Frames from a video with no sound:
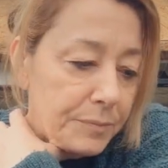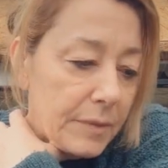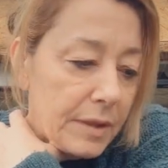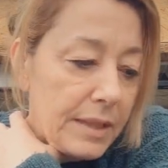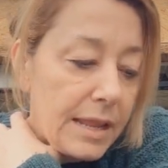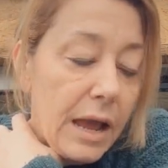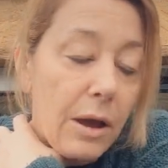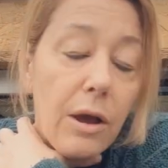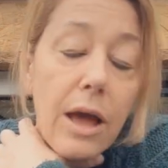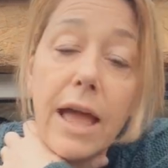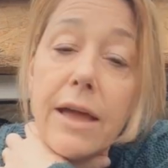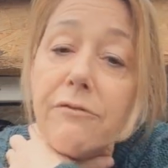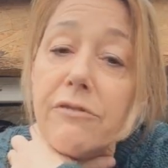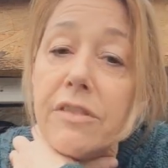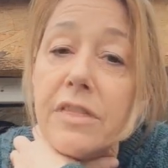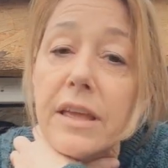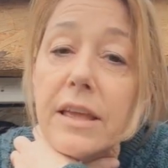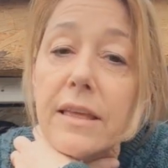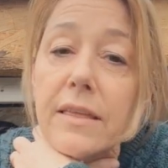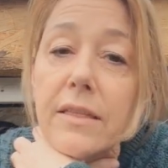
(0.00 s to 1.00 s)
Now,
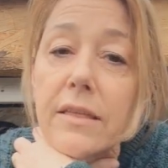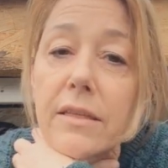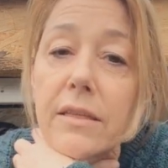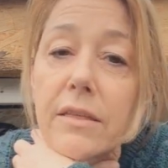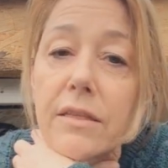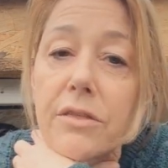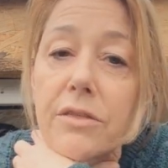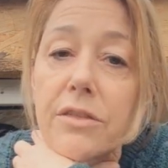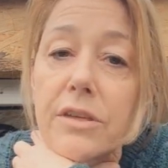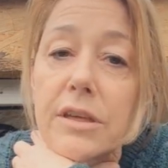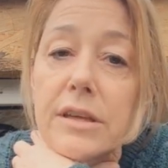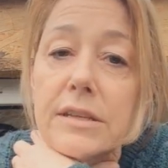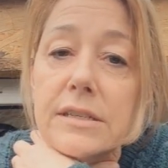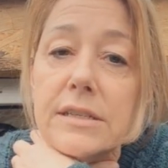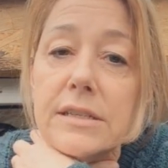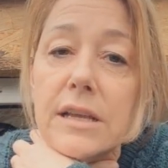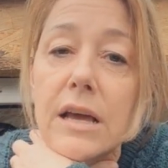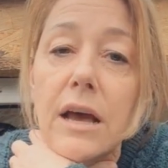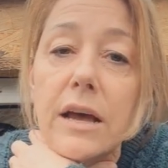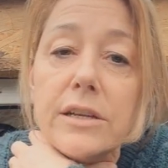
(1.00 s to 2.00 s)
everything
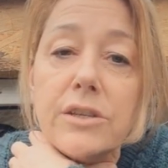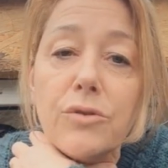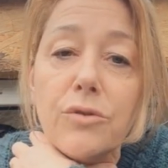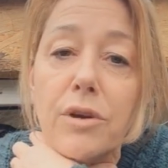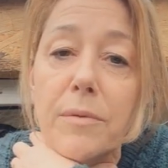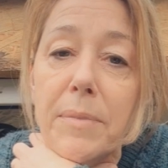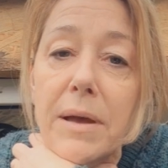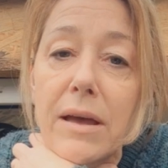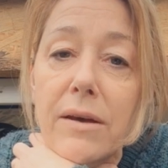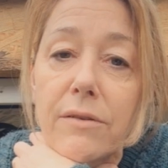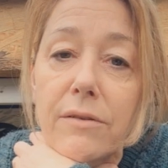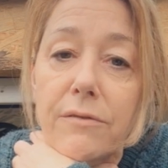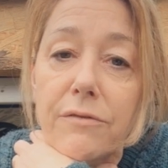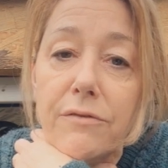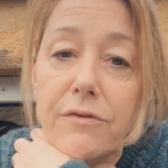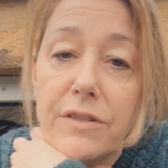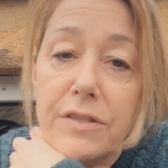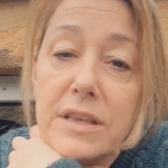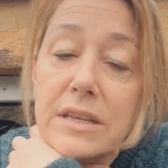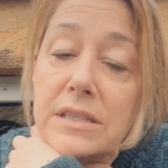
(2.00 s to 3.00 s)
that I talk about
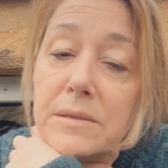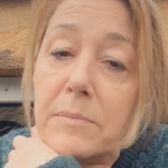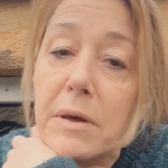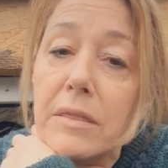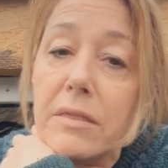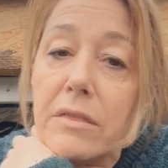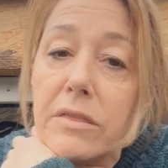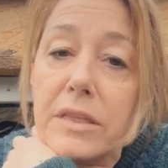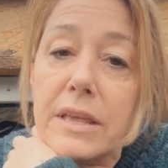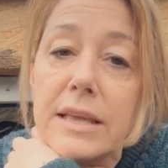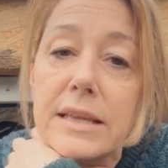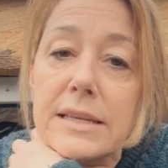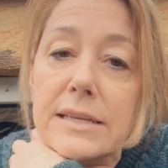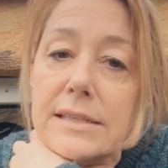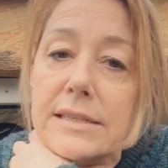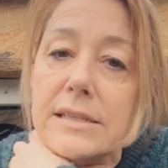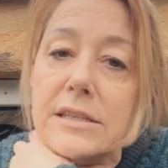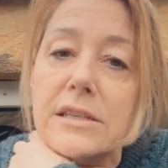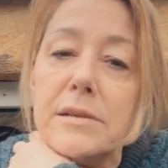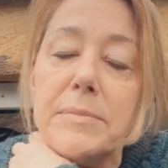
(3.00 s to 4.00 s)
for this month
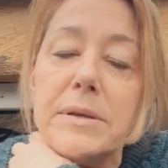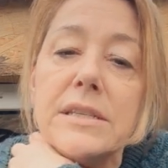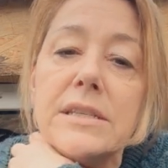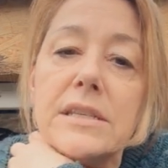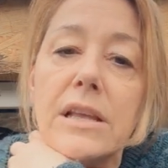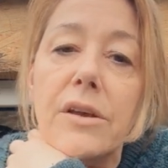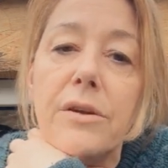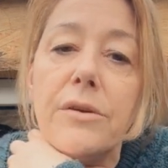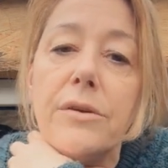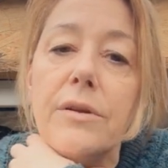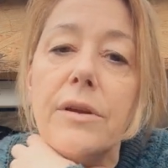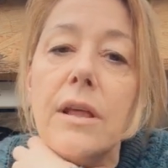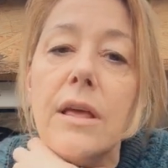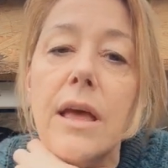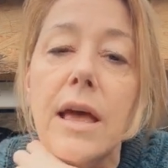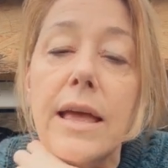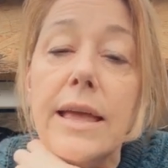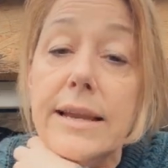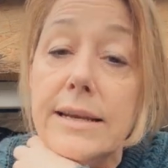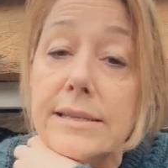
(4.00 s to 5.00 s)
is to be sown
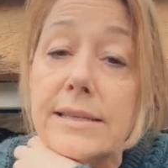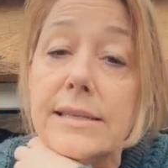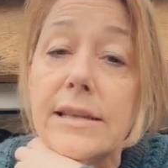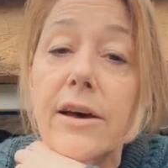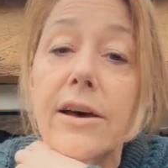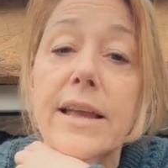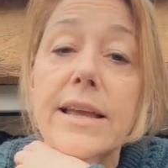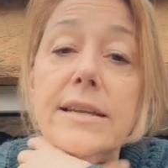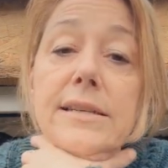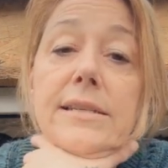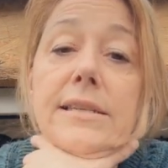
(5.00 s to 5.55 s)
inside.